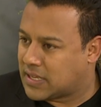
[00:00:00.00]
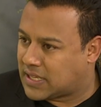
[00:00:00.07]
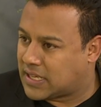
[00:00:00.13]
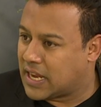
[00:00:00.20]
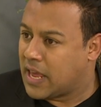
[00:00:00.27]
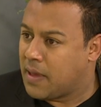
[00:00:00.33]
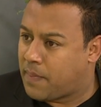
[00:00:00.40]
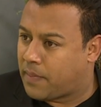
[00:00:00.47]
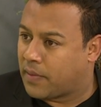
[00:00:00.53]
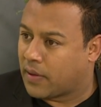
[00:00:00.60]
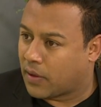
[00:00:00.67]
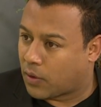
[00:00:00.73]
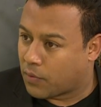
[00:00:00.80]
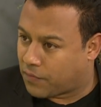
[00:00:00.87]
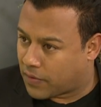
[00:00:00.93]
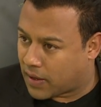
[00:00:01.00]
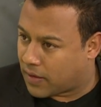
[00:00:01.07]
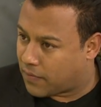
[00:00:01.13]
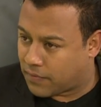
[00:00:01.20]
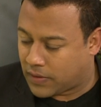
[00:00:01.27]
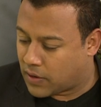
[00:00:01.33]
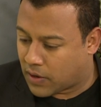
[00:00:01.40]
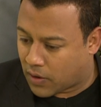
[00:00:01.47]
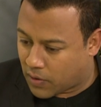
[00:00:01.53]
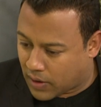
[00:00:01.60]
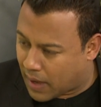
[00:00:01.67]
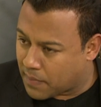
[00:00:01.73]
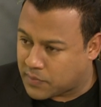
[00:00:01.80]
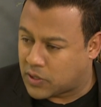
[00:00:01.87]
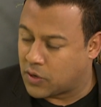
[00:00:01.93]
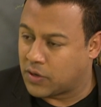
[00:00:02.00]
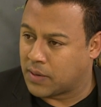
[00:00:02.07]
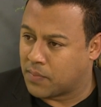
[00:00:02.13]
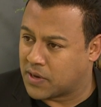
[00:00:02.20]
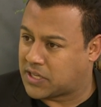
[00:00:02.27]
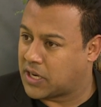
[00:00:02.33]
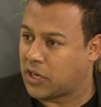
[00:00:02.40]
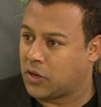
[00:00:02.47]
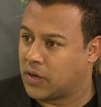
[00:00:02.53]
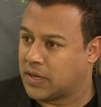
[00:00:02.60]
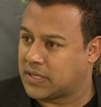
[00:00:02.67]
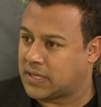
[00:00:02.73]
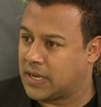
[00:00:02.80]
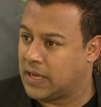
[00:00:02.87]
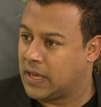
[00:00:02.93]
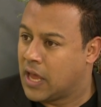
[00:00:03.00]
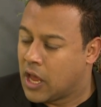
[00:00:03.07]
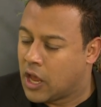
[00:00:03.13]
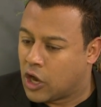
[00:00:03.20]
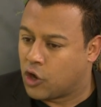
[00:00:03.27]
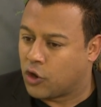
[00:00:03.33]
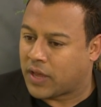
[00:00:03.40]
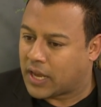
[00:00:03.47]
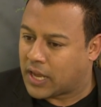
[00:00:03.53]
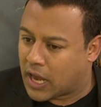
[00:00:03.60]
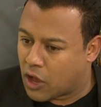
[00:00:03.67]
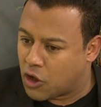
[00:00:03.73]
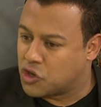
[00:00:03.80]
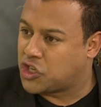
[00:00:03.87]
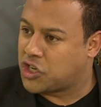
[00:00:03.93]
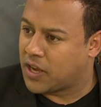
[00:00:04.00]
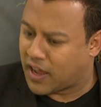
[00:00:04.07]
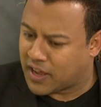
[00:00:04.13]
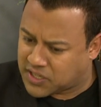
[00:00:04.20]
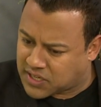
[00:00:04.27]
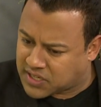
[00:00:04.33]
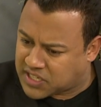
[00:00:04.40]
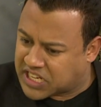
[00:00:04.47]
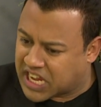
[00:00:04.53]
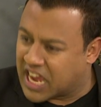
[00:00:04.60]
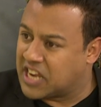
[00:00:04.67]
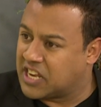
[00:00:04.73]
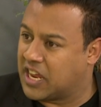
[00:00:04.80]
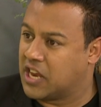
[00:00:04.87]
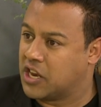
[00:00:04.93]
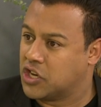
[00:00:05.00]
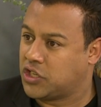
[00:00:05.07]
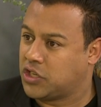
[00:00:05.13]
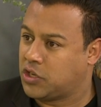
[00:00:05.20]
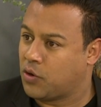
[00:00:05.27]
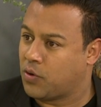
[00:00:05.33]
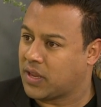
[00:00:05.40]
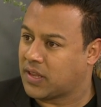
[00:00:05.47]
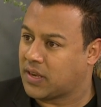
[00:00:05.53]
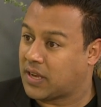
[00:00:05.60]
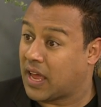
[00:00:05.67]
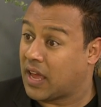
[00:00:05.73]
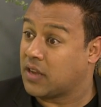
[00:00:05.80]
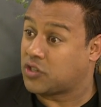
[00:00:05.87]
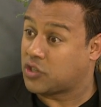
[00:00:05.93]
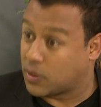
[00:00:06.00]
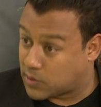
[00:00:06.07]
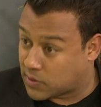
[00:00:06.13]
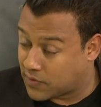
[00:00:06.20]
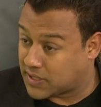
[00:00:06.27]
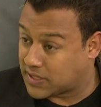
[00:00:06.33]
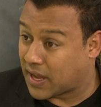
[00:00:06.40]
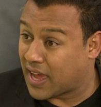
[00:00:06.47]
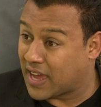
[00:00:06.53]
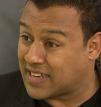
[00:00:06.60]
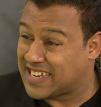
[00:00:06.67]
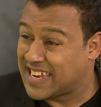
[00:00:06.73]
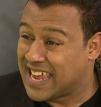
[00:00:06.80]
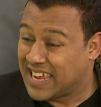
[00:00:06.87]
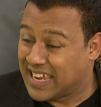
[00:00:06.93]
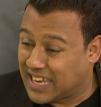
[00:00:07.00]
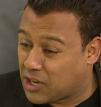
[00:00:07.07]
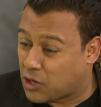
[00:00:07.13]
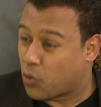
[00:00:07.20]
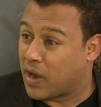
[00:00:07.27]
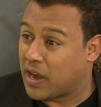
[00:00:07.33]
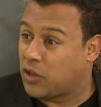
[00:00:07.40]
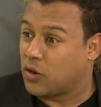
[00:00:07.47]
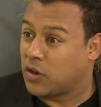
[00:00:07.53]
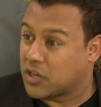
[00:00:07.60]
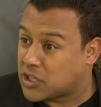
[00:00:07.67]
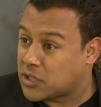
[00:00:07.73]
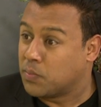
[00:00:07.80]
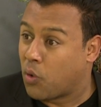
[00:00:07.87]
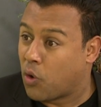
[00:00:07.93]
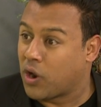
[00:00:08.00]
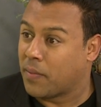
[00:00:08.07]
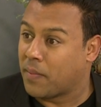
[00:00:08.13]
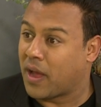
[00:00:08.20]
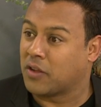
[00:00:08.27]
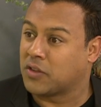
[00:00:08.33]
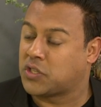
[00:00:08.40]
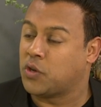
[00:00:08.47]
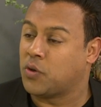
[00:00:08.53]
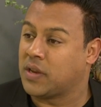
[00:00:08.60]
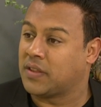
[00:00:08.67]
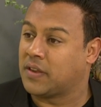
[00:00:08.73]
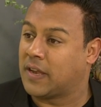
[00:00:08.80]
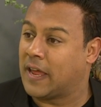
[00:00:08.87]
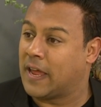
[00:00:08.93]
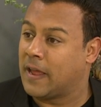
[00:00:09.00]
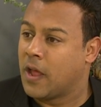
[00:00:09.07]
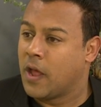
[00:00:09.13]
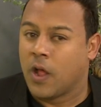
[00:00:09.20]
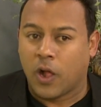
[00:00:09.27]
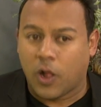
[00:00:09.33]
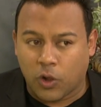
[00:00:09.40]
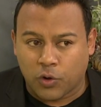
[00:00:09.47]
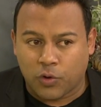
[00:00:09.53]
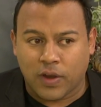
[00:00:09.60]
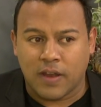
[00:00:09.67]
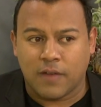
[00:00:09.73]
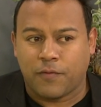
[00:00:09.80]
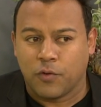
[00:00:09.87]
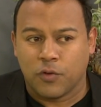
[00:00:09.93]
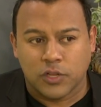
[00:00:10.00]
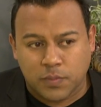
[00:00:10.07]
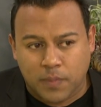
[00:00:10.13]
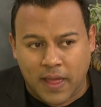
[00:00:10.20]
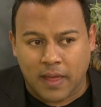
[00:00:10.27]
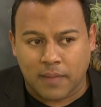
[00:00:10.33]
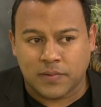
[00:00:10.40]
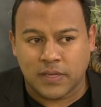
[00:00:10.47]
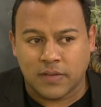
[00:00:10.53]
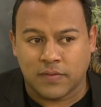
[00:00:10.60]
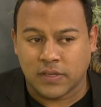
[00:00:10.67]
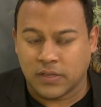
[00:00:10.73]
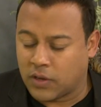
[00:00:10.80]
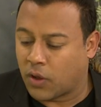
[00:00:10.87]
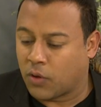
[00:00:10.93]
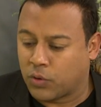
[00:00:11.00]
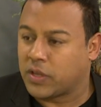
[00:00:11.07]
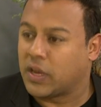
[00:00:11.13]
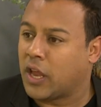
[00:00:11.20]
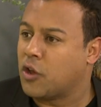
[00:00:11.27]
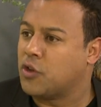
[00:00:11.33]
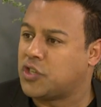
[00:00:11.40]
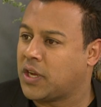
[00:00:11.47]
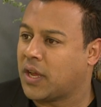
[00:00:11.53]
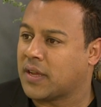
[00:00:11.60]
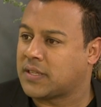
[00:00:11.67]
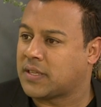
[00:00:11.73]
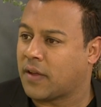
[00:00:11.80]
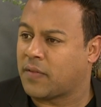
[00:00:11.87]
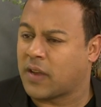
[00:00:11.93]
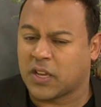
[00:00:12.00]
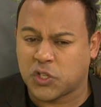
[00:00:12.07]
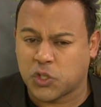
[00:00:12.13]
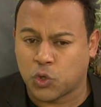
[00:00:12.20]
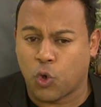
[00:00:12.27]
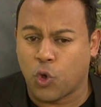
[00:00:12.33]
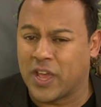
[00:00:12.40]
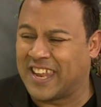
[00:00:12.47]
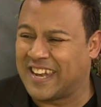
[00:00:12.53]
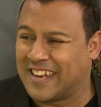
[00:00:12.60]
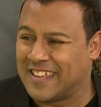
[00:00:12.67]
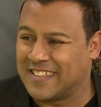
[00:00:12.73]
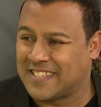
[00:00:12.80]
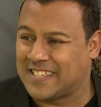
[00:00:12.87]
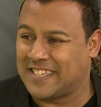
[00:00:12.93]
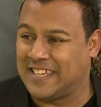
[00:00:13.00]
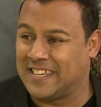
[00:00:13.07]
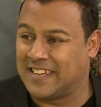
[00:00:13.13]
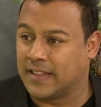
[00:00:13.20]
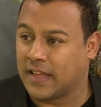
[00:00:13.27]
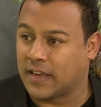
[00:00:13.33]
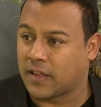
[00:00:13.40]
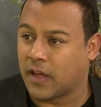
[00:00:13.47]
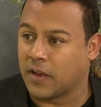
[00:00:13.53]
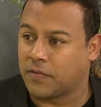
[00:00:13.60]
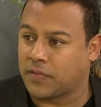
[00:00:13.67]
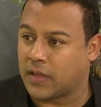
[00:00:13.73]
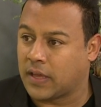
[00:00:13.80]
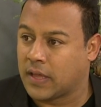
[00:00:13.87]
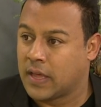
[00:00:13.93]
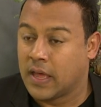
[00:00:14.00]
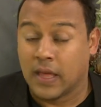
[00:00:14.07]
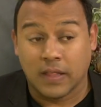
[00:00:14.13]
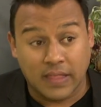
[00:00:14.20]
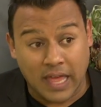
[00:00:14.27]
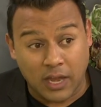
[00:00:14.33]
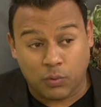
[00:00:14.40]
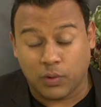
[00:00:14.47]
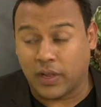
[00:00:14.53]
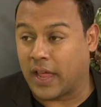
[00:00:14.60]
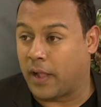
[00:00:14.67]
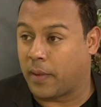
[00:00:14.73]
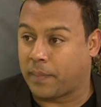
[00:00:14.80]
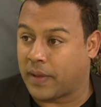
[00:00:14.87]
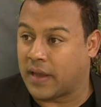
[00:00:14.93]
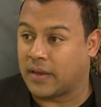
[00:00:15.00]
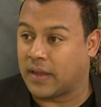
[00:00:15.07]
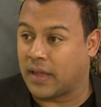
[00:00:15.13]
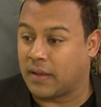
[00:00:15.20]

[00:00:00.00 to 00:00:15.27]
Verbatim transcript: his sleep, uh, you know, absolutely meticulously, look at low GI sustained energy during the day in terms okay. of his diet, mm -hmm. eat regular small amounts during the day, whole grain foods, perhaps even, you know, all the low GI stuff yes. like soy and linseed and that kind of thing. Okay. That will help. And